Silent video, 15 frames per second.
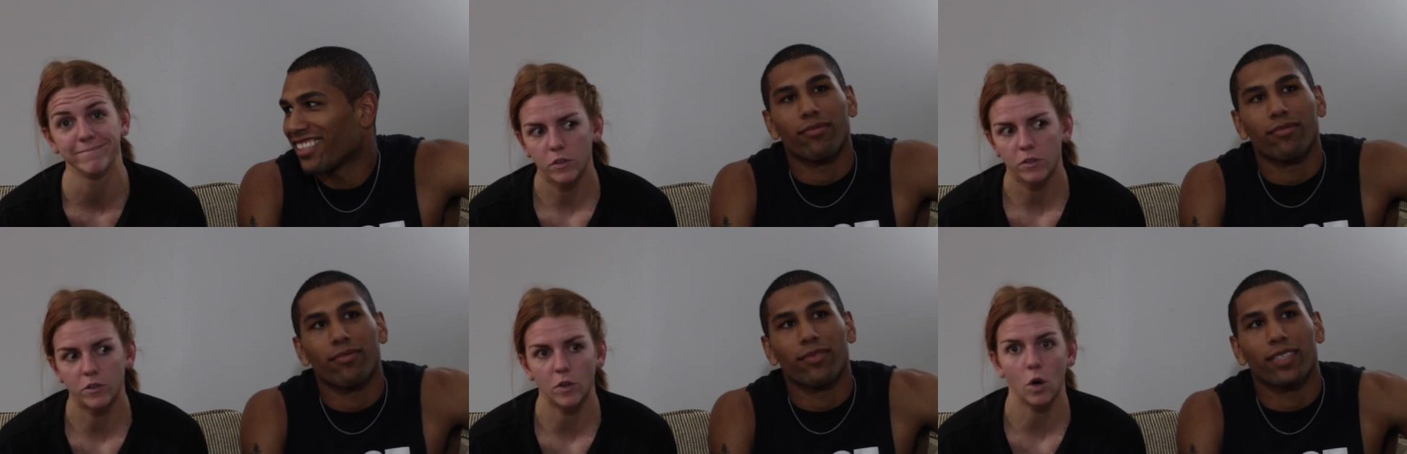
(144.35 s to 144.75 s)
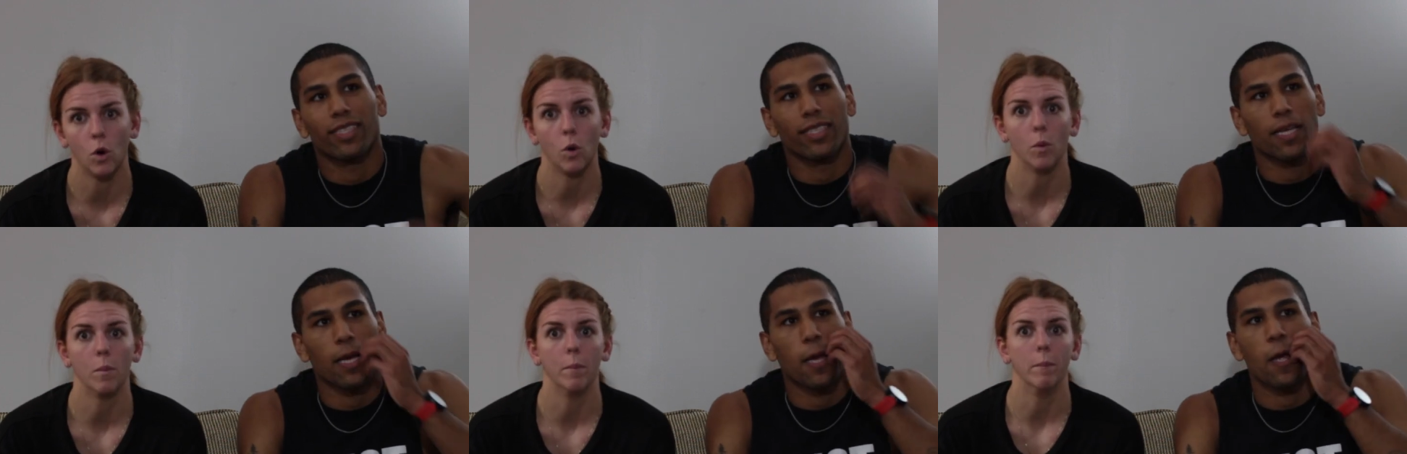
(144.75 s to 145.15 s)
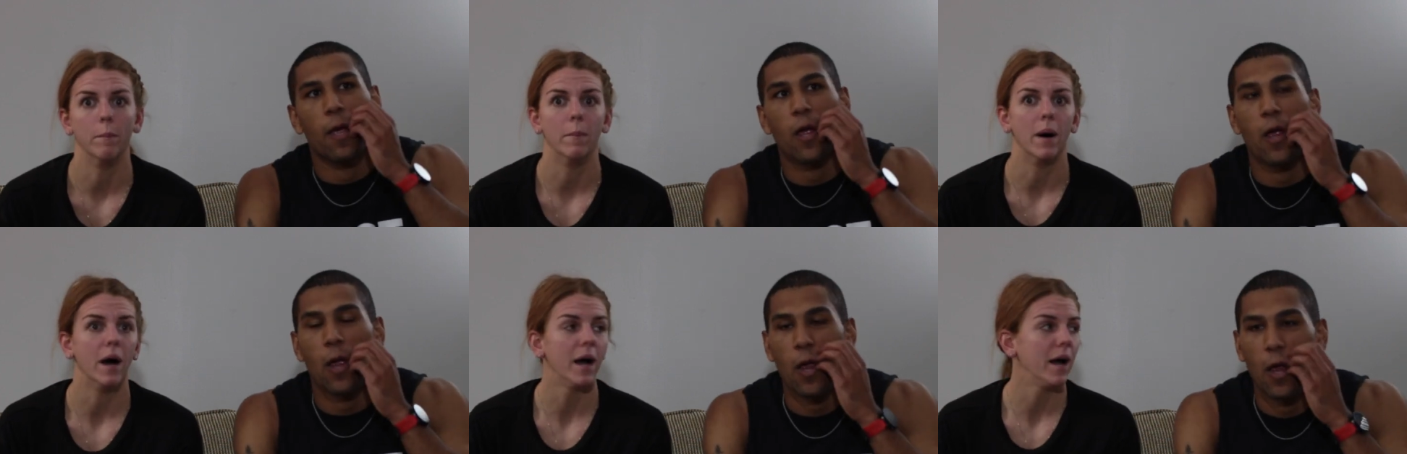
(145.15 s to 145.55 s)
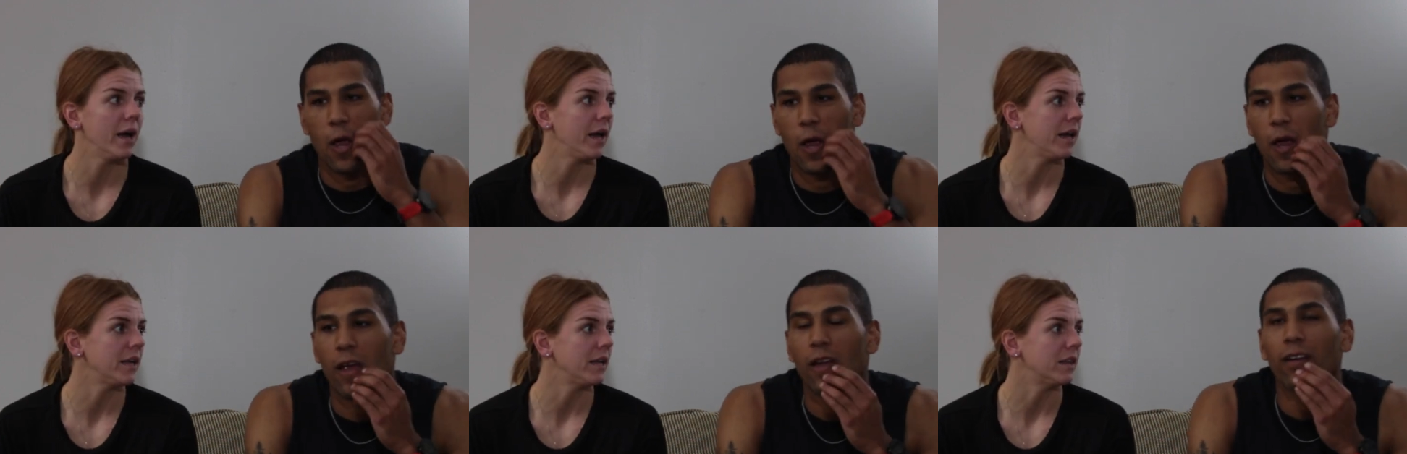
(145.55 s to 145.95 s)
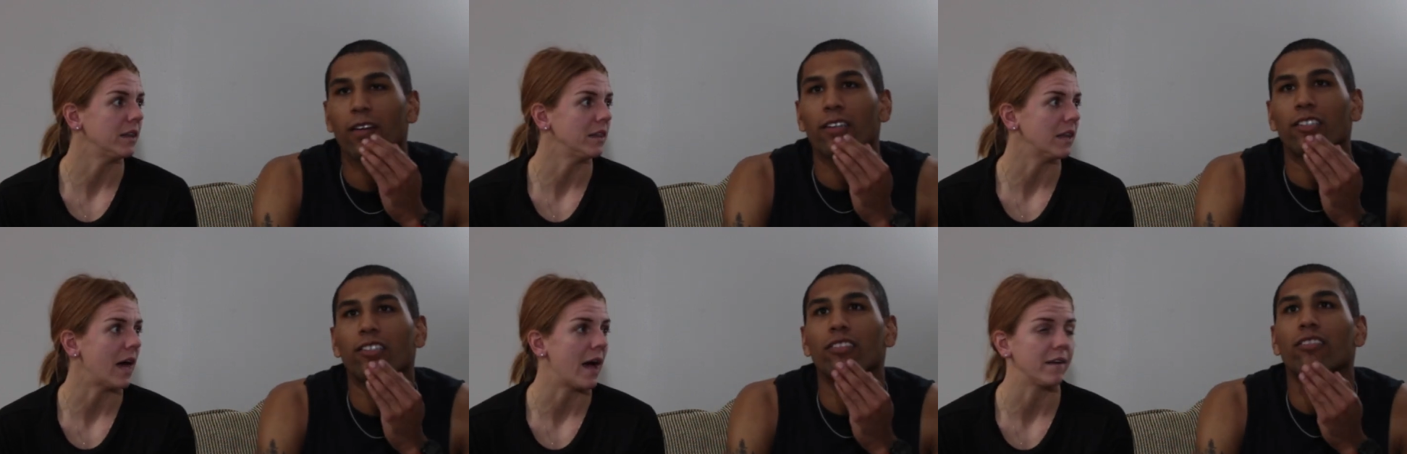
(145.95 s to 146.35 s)
Speaker 1: So my
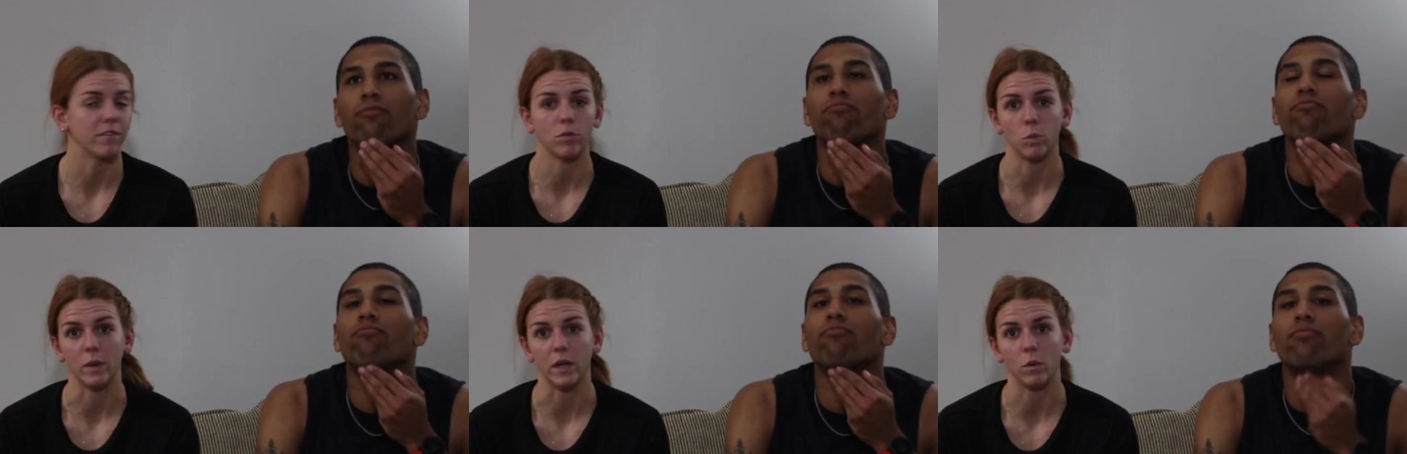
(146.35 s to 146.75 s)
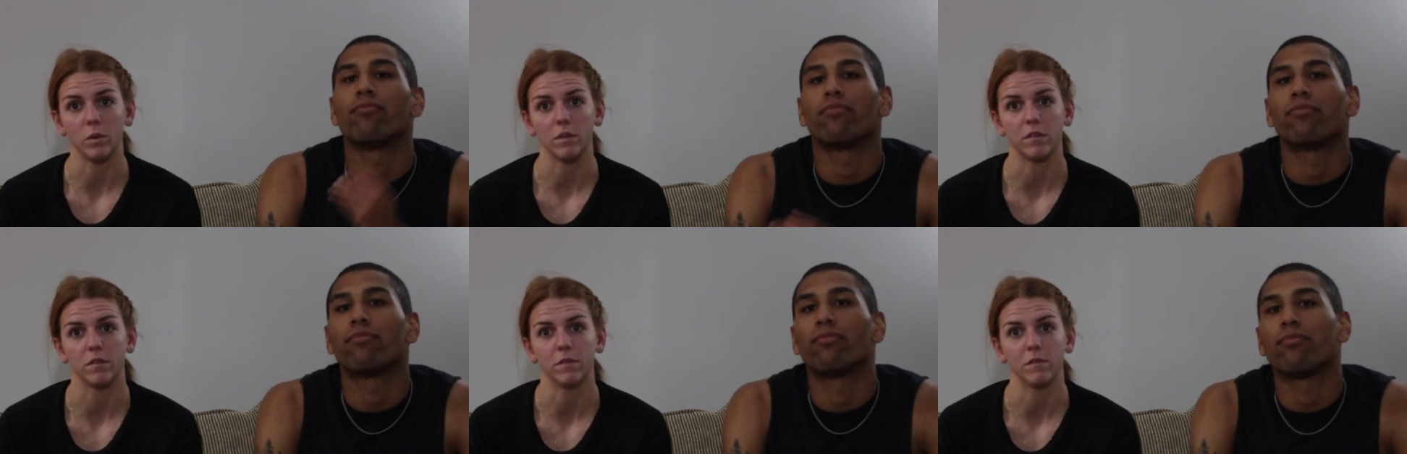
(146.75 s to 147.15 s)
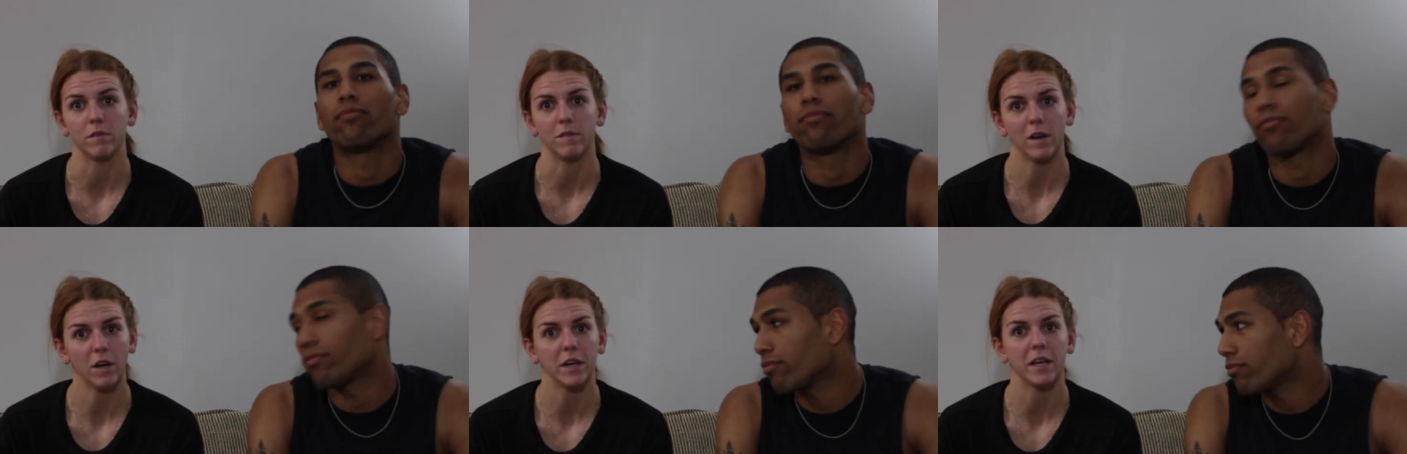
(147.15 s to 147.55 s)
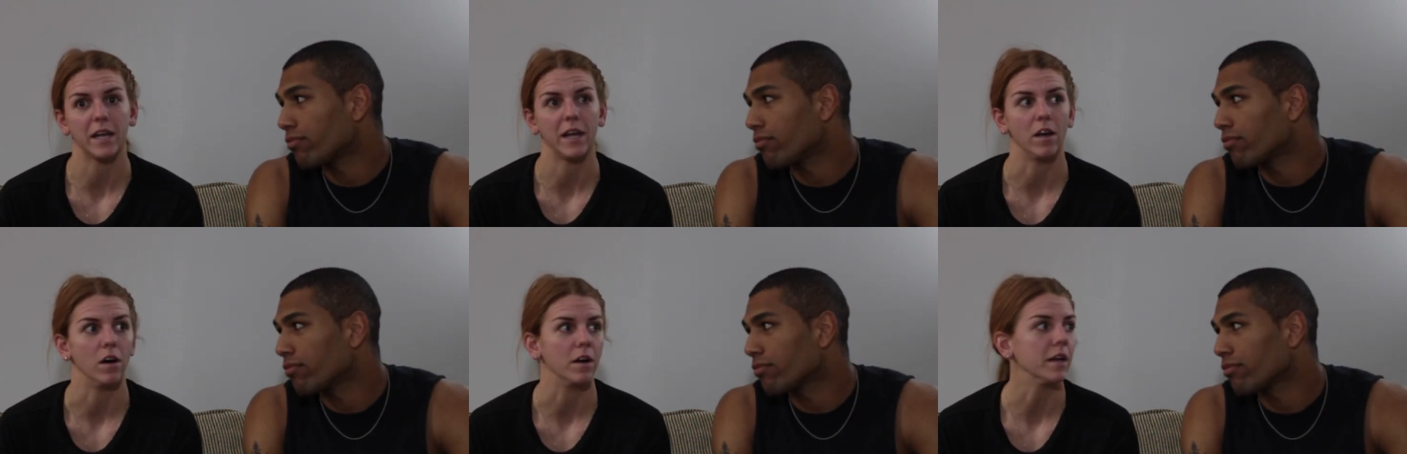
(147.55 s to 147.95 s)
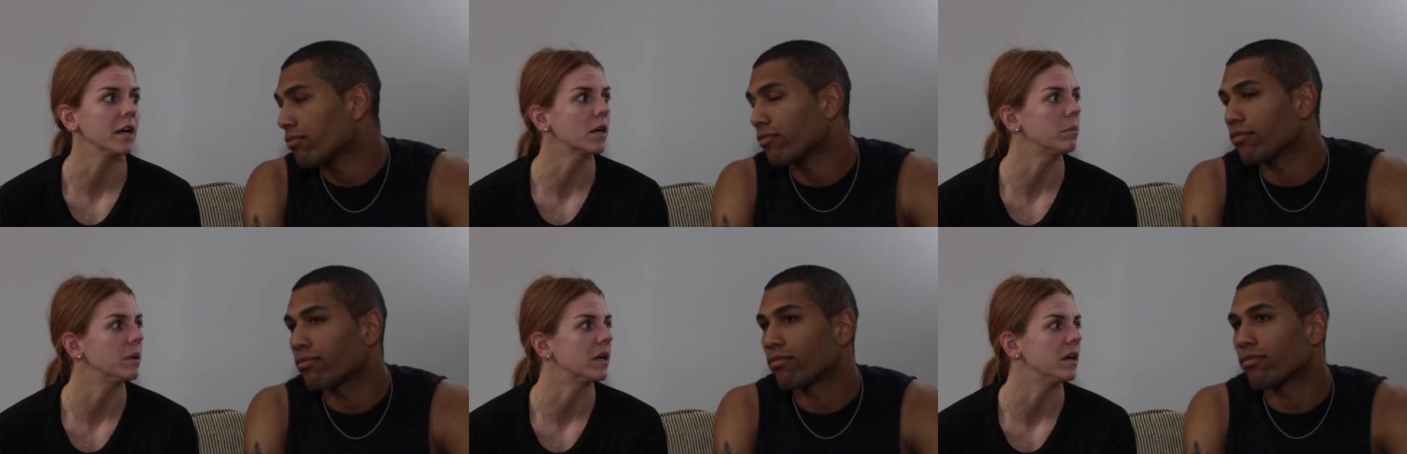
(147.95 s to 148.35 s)
last week was very
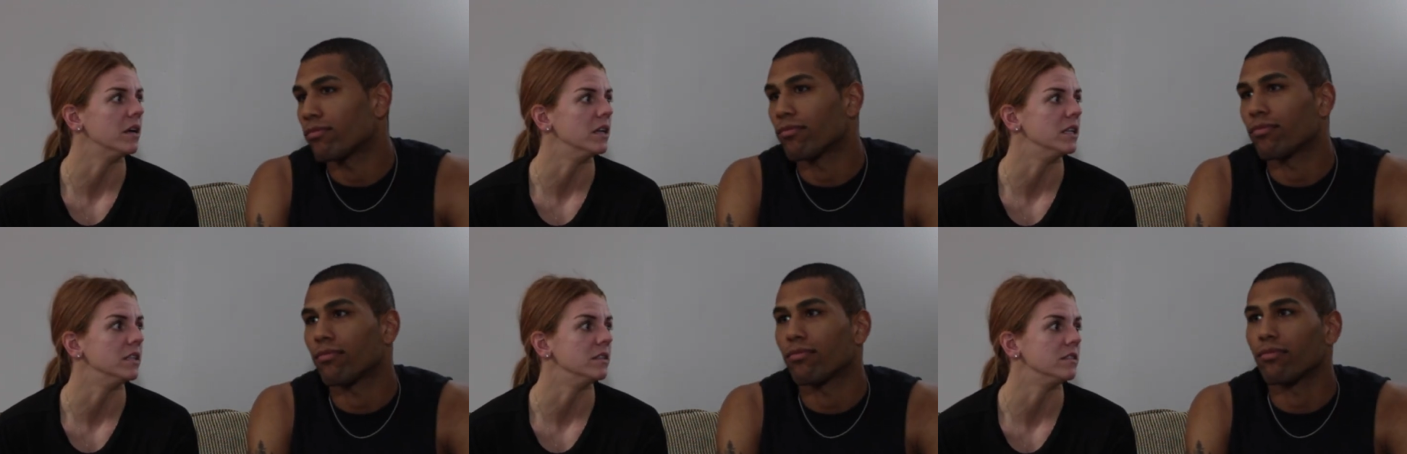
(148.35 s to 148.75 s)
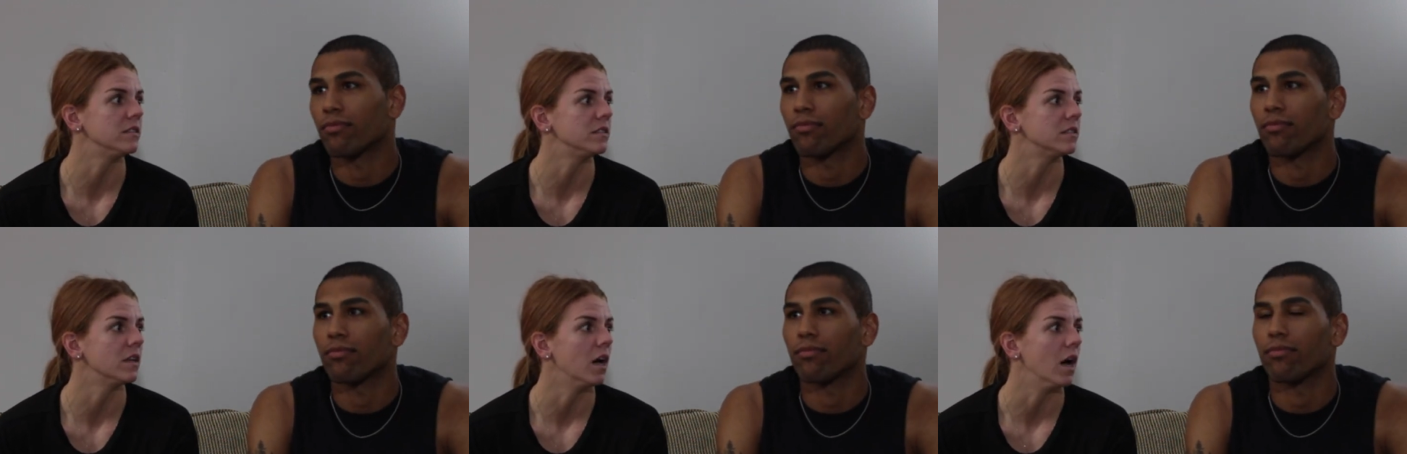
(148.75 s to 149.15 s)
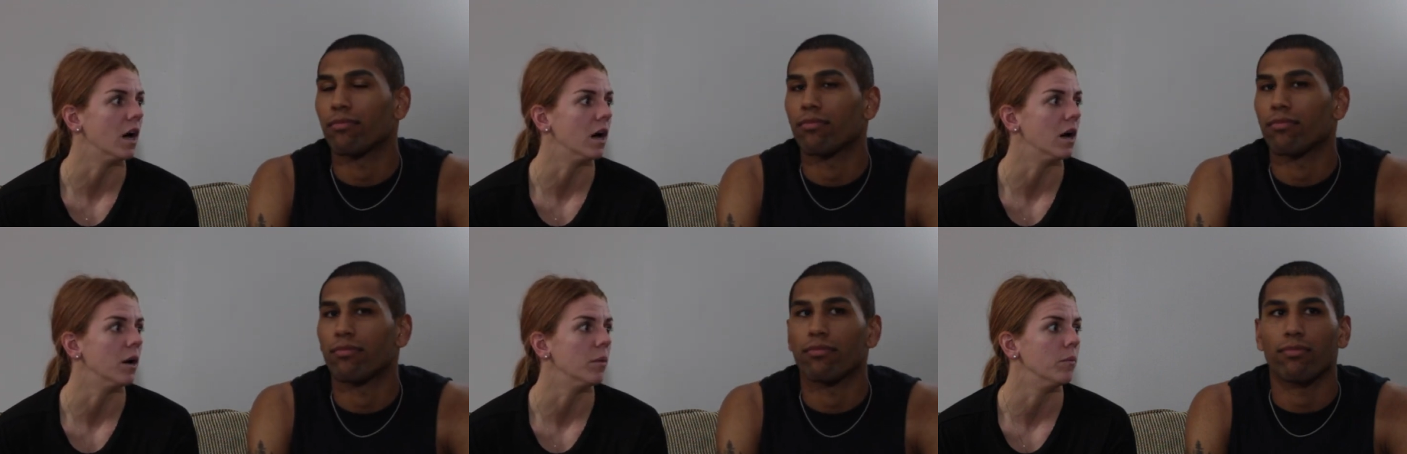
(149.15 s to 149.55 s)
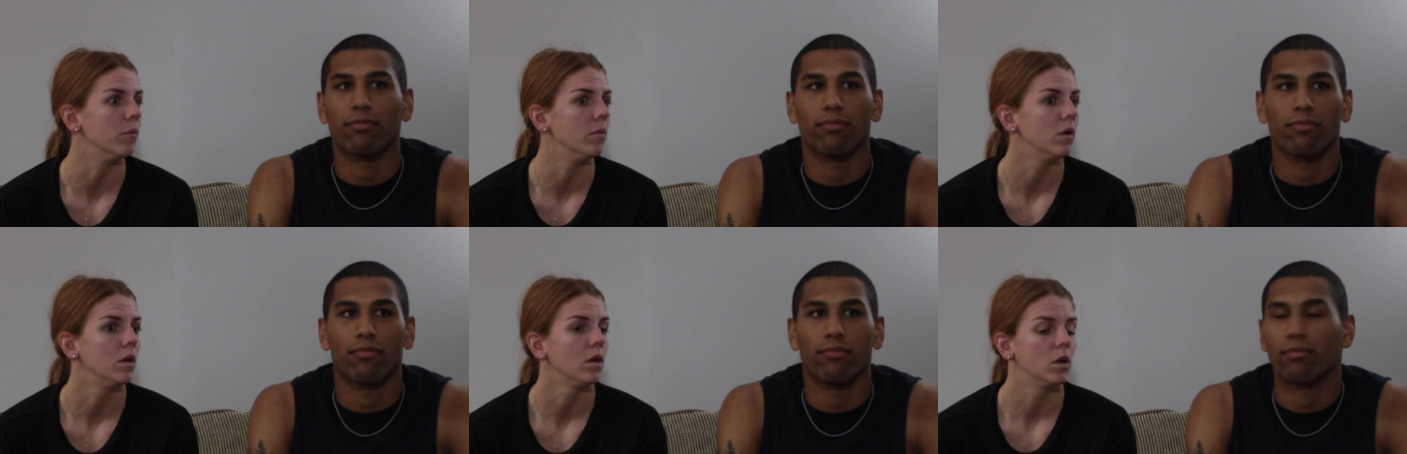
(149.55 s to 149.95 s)
chaotic because um,